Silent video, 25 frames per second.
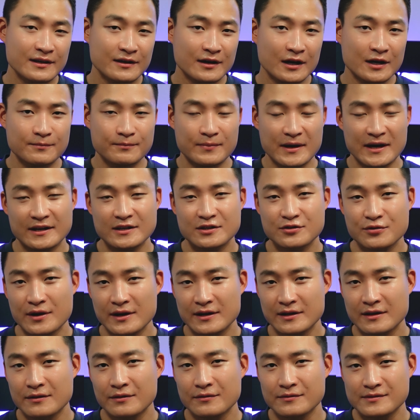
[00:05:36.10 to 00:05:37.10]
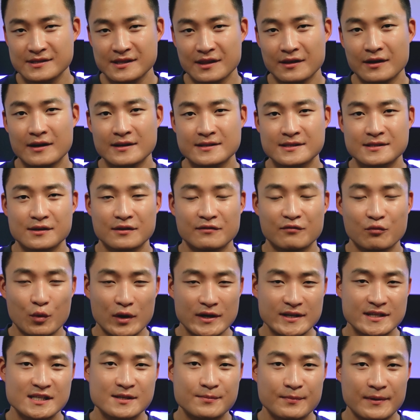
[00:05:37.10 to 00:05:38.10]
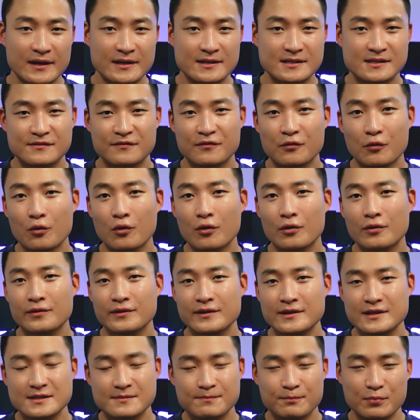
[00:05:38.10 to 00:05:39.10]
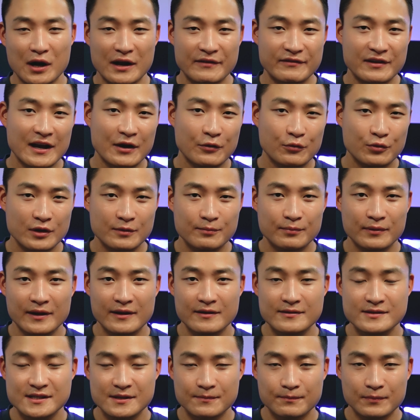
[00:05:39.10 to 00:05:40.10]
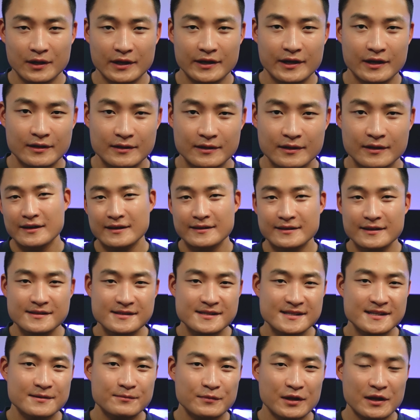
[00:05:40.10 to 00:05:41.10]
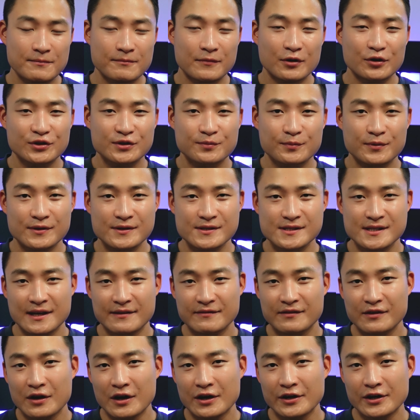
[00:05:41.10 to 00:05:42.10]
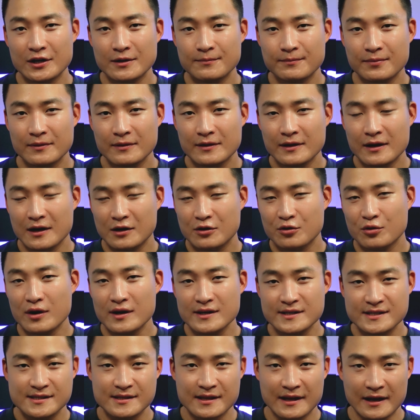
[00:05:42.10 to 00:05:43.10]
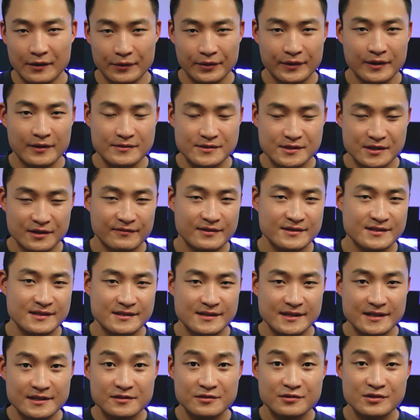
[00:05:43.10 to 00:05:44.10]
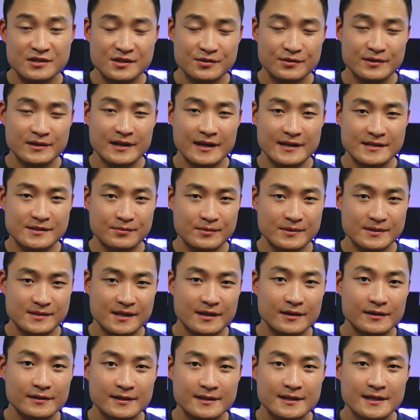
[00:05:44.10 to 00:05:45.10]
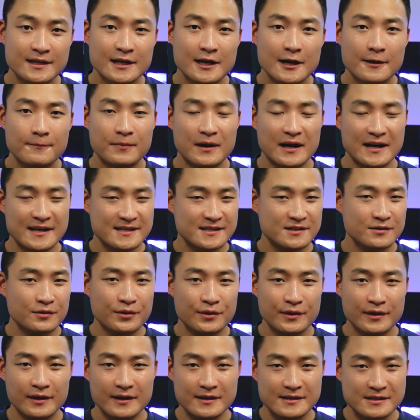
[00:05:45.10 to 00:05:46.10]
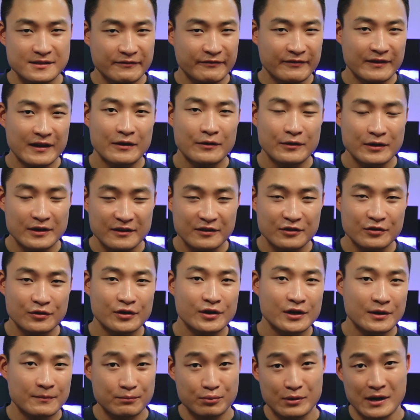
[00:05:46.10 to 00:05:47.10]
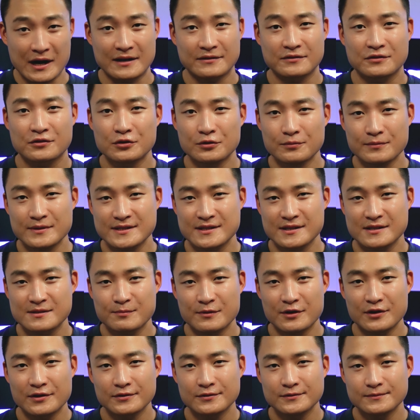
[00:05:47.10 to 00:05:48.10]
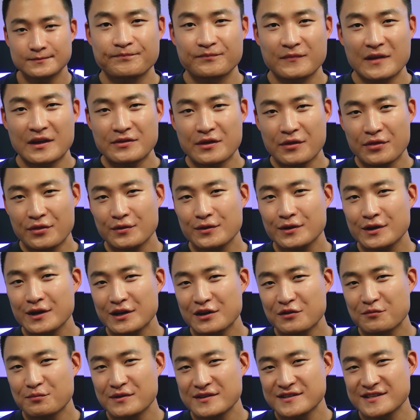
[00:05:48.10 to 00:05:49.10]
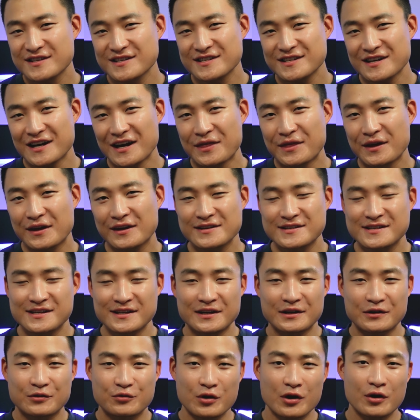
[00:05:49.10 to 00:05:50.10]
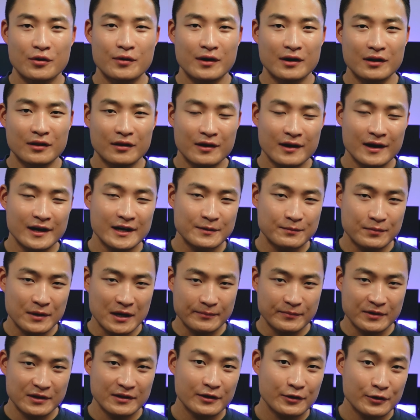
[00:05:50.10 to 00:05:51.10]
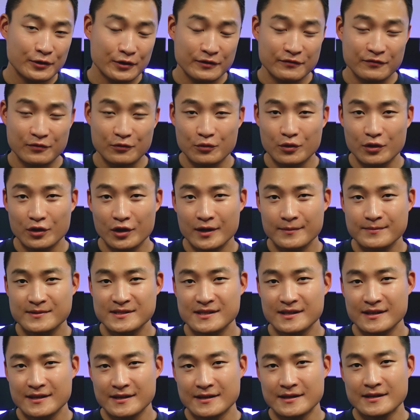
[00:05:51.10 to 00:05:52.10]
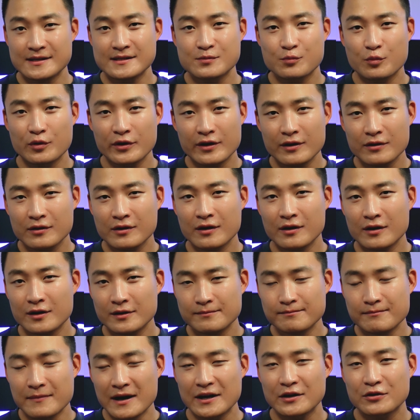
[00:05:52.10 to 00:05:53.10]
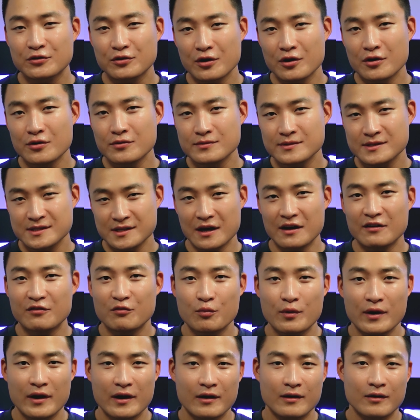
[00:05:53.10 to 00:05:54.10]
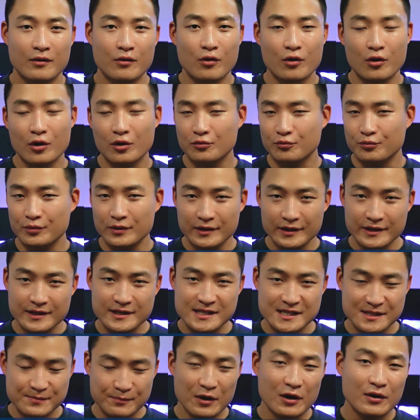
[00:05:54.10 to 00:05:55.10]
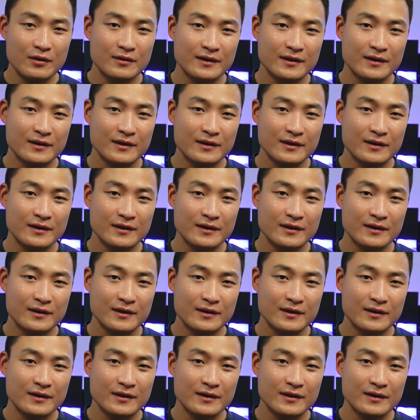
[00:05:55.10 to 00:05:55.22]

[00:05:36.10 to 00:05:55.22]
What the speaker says: unpenetrated. There's lots of white space for these private equity players to play in. It does seem like multiples have gone up across the healthcare services industry as a result, but I still think it's a very good and practical business model. And the third kind of business I think is going to grow a lot in popularity for roll-ups is what I'll call micro software, or really small